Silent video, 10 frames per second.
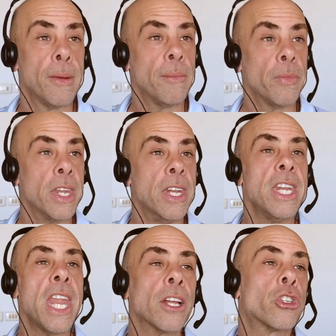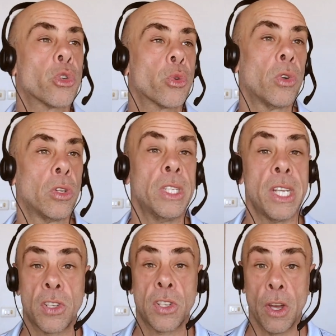
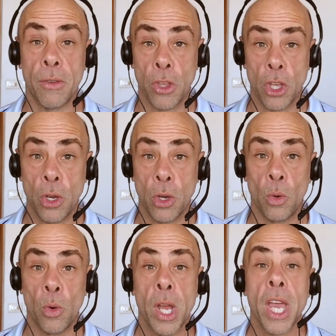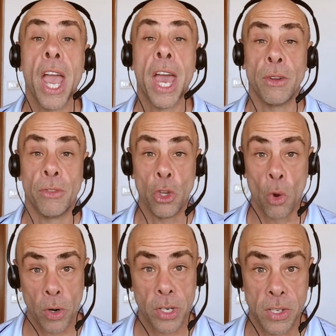naturalness of you and of your
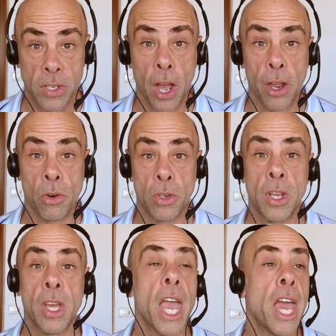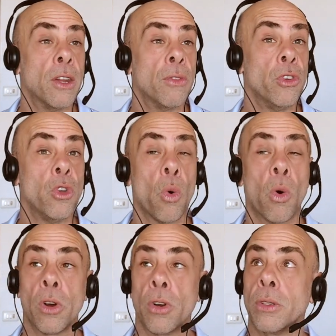desires and of
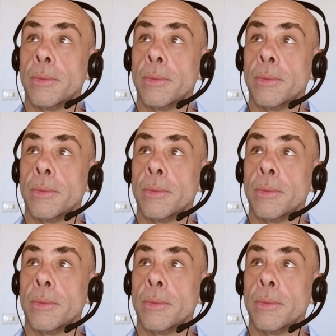your